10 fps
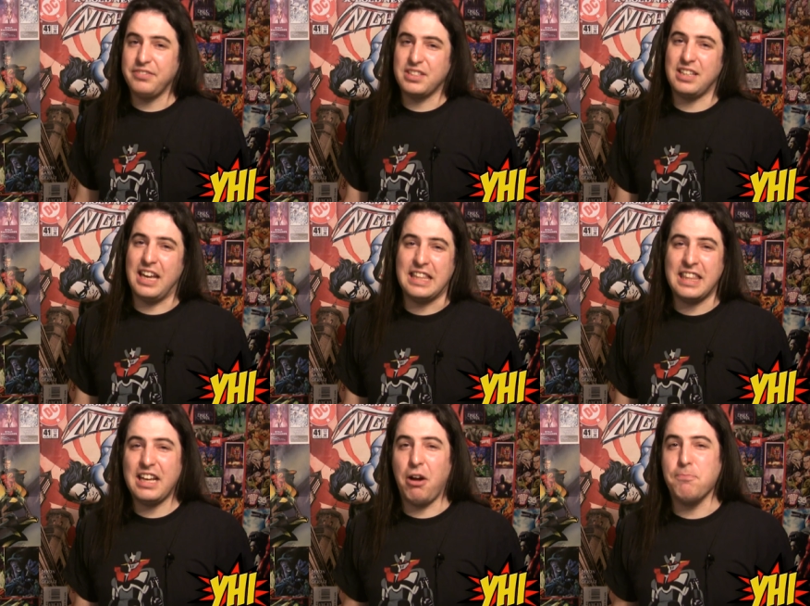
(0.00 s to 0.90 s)
I have to say,
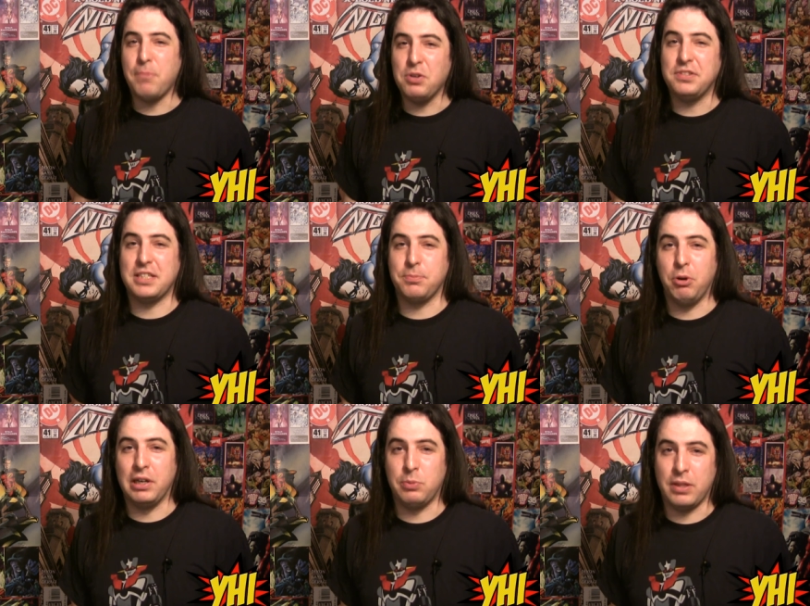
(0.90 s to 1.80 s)
the thing I'm most
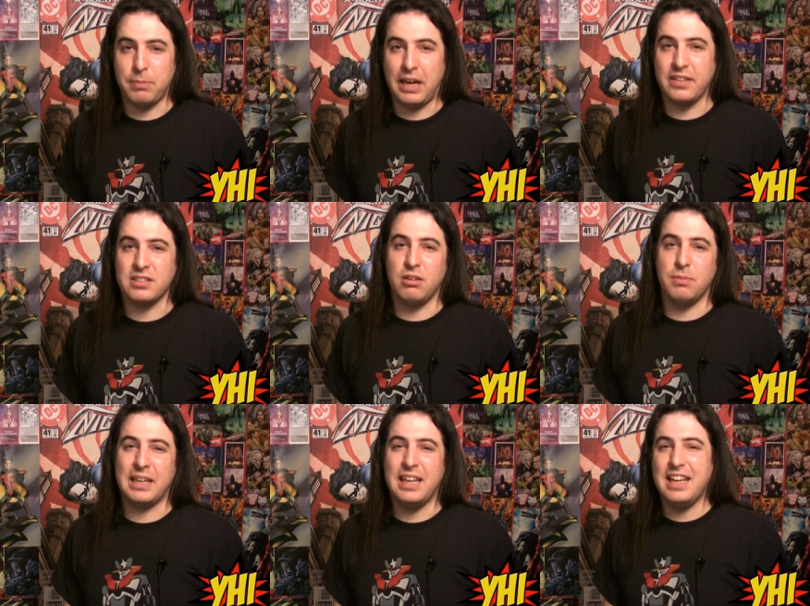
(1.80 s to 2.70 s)
disappointed with about this
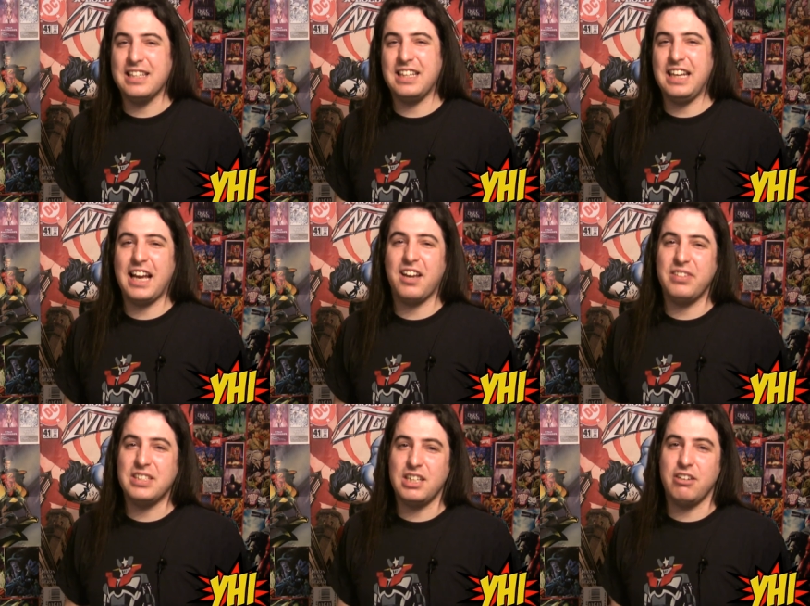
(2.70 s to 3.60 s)
comic is the lack
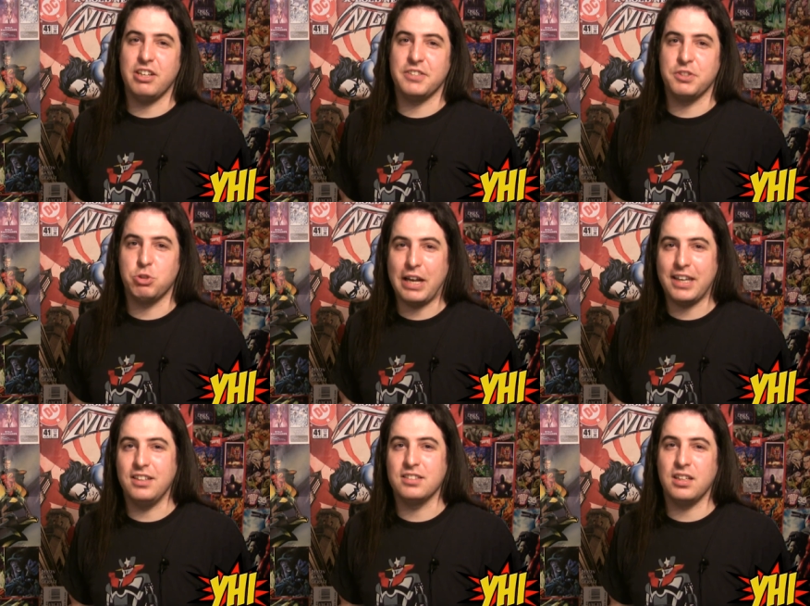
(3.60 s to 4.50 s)
of interiors for
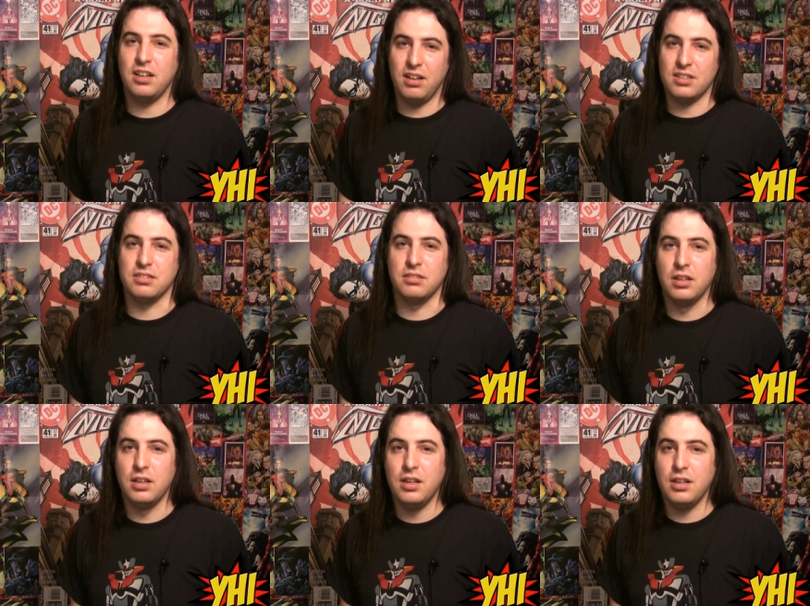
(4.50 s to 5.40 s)
Dracula's castle.